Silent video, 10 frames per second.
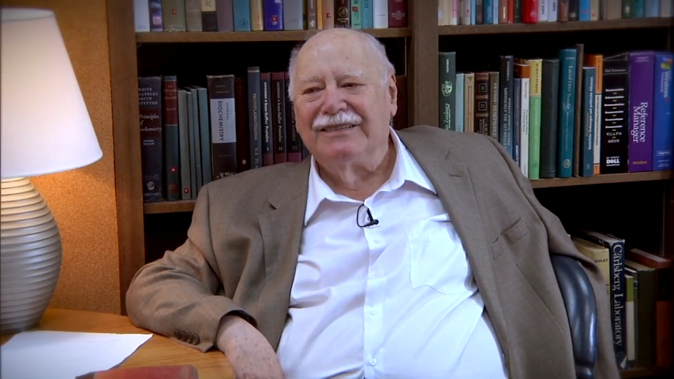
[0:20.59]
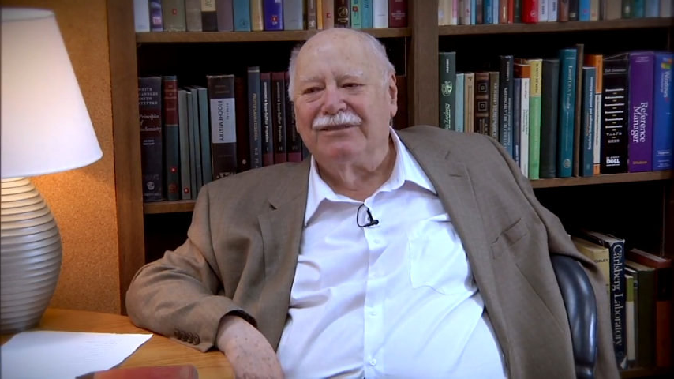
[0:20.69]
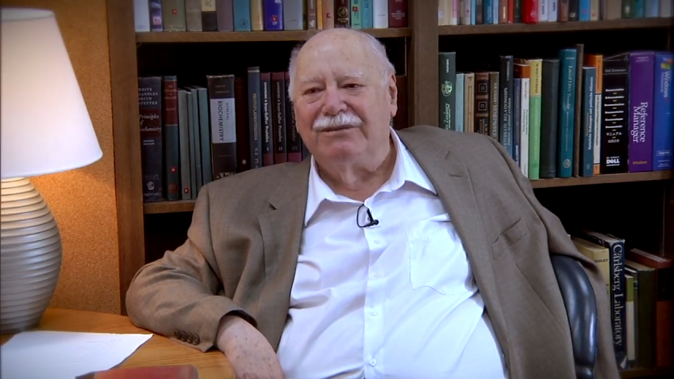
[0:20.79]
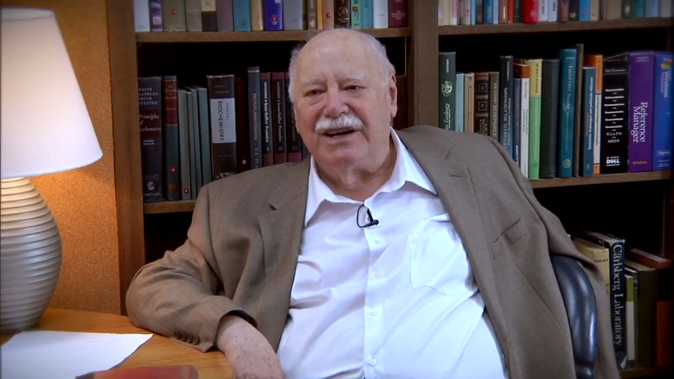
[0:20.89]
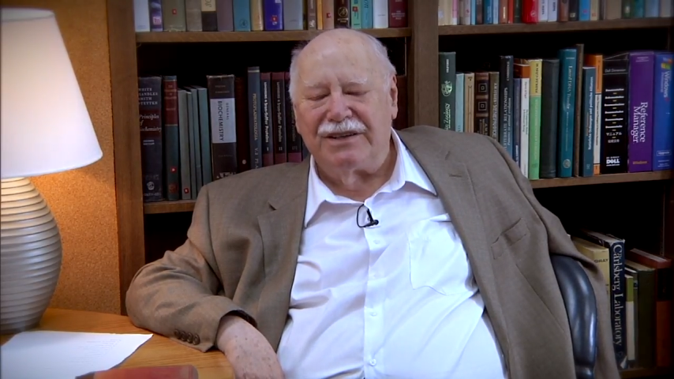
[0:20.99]

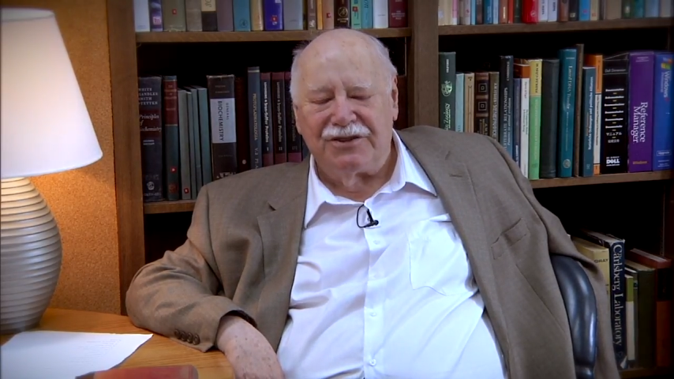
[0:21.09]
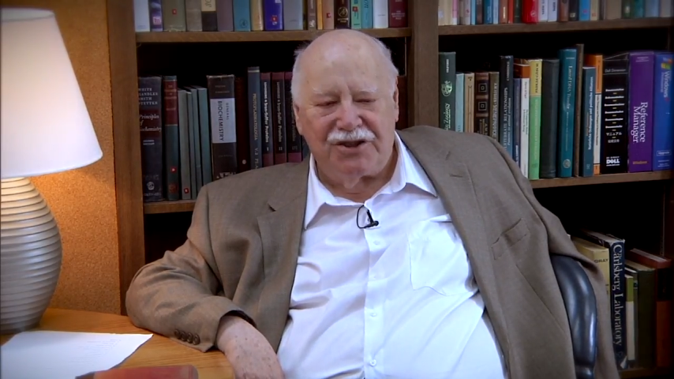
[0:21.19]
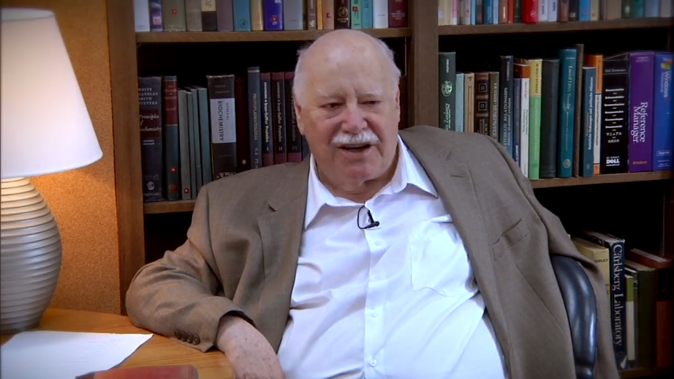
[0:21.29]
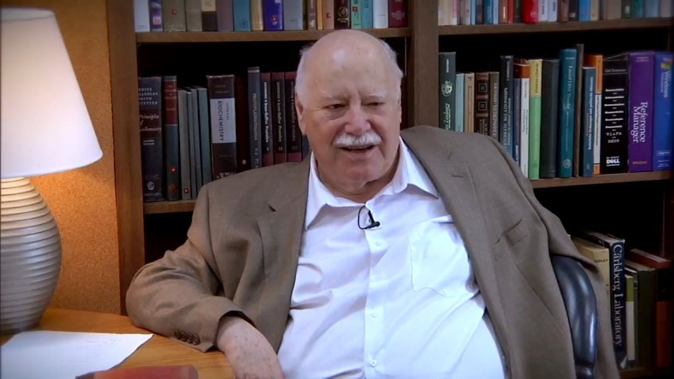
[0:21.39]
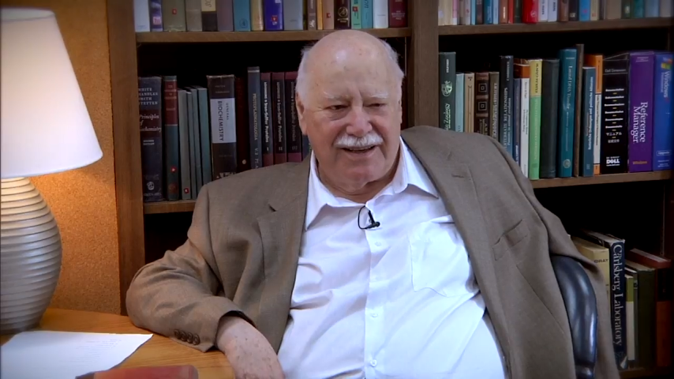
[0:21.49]
Very
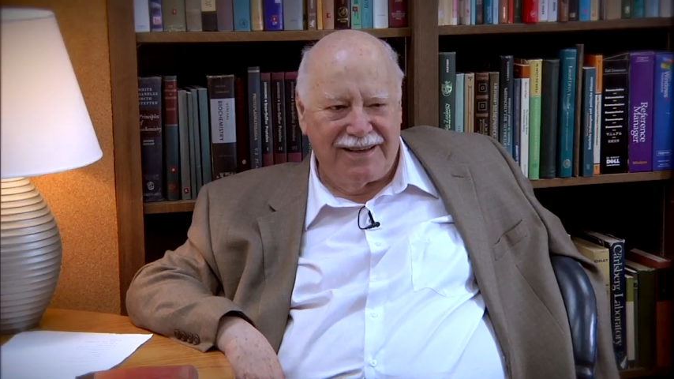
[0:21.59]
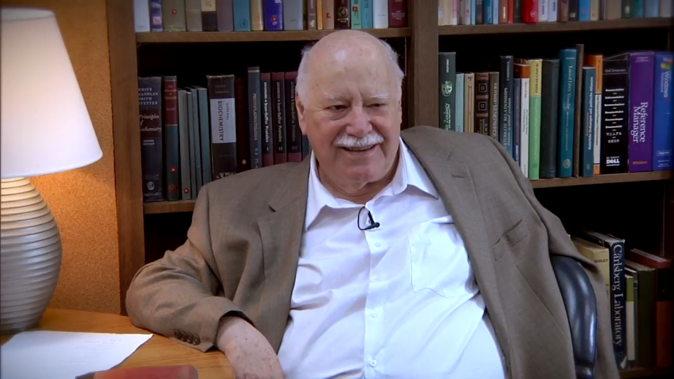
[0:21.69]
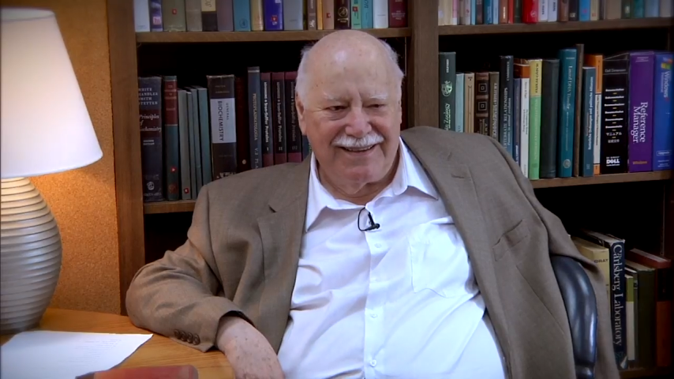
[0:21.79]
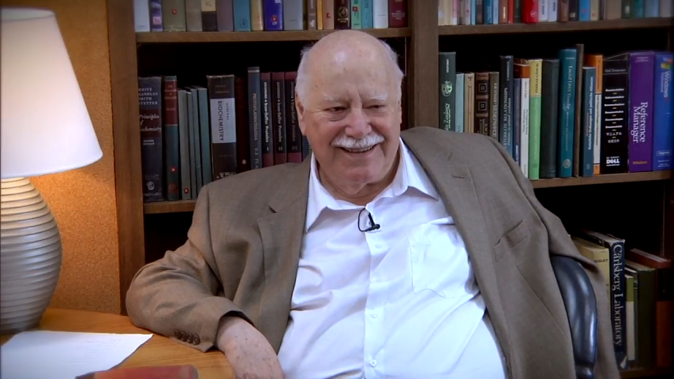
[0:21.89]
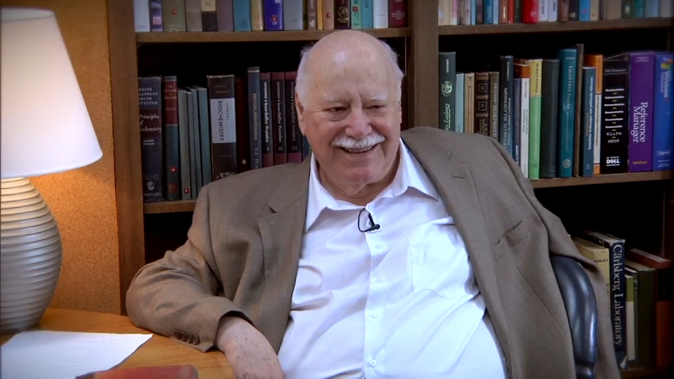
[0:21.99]
shy,
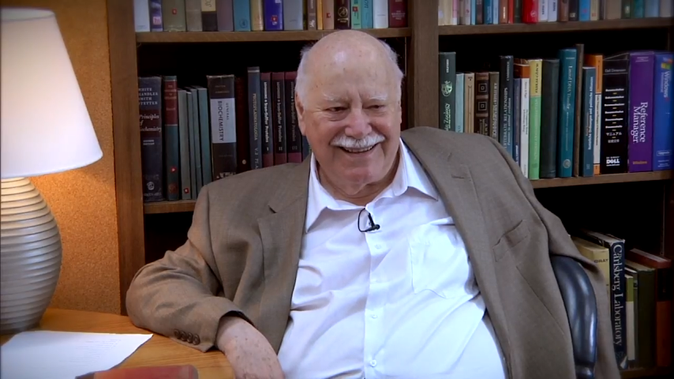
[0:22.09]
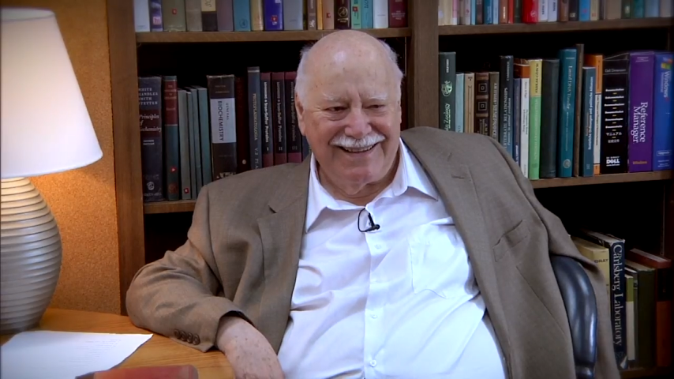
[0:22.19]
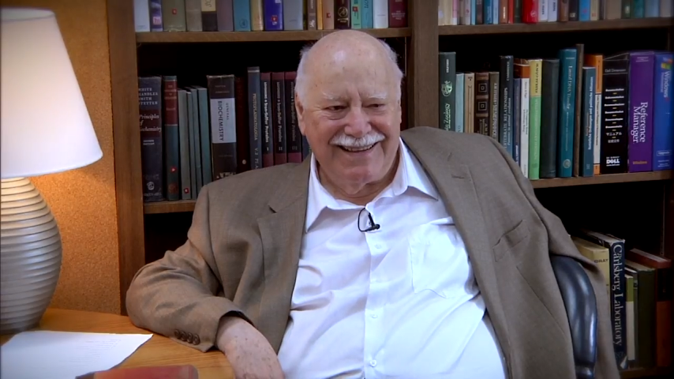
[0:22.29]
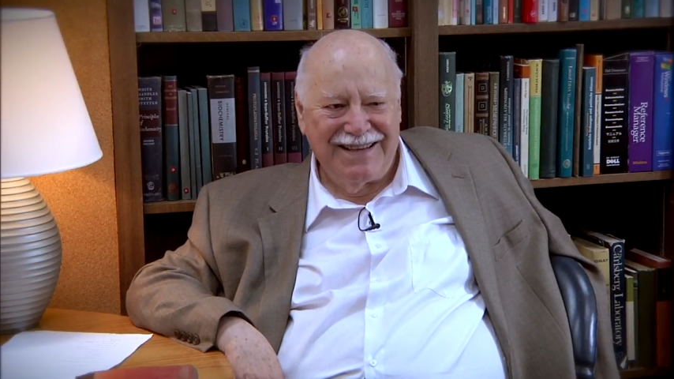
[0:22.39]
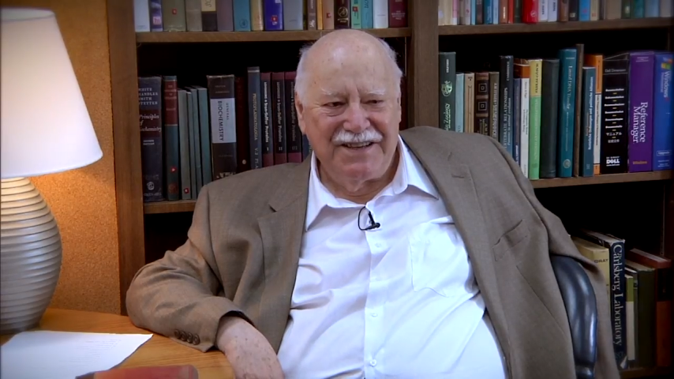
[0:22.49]

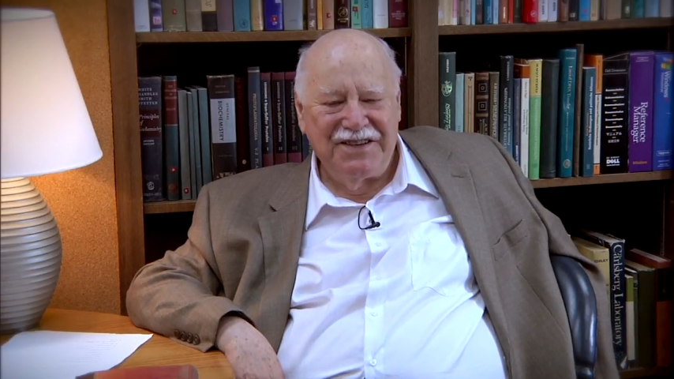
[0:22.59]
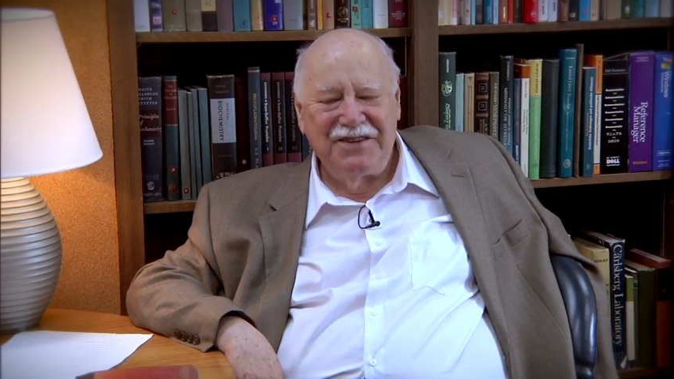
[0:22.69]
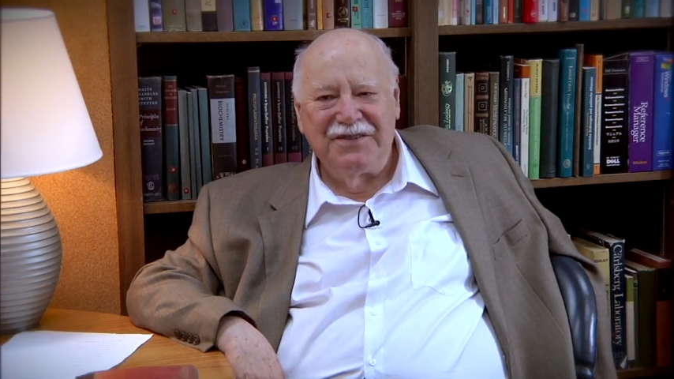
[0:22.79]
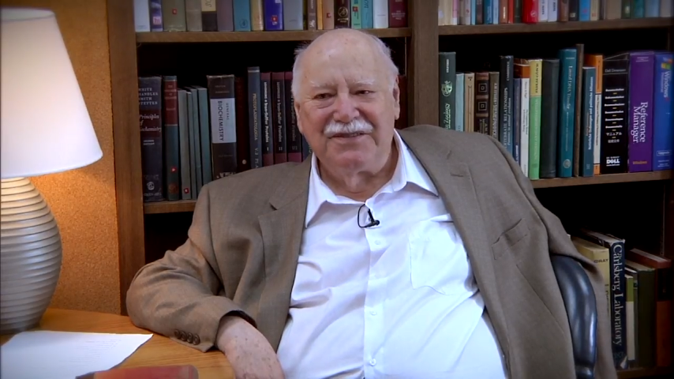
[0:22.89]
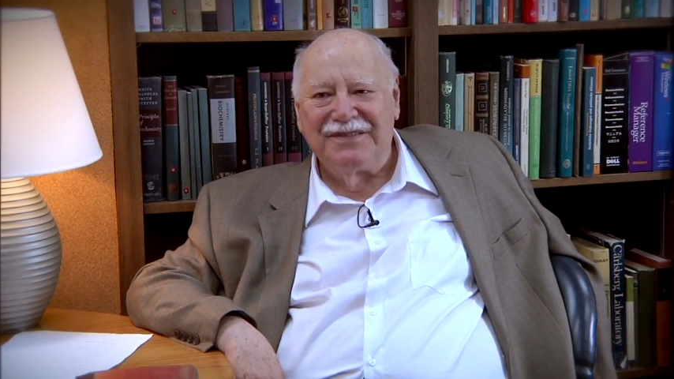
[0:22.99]

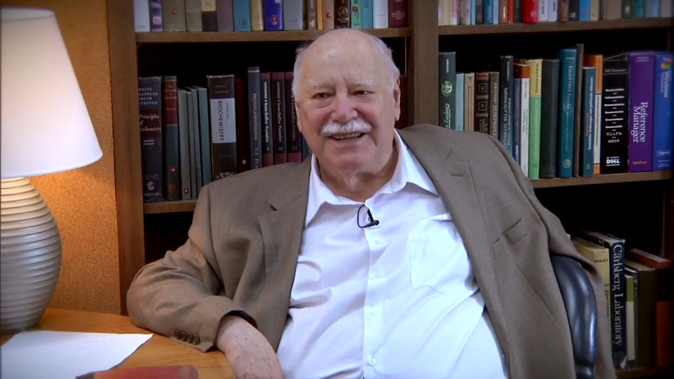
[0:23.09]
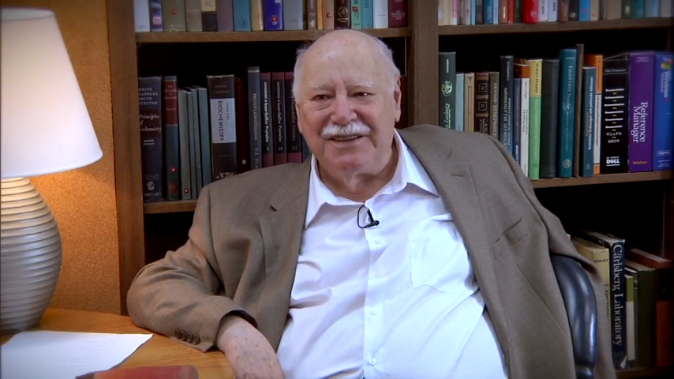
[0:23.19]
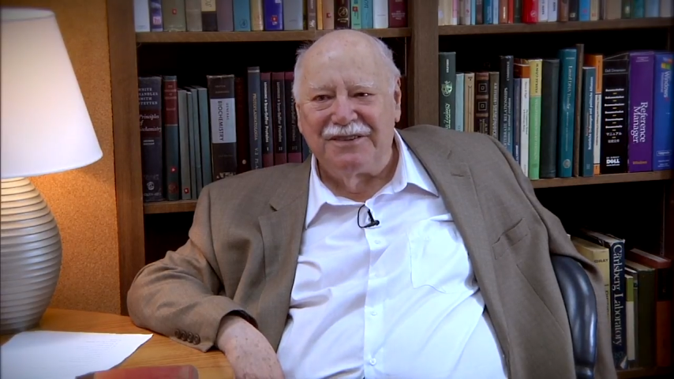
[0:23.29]
did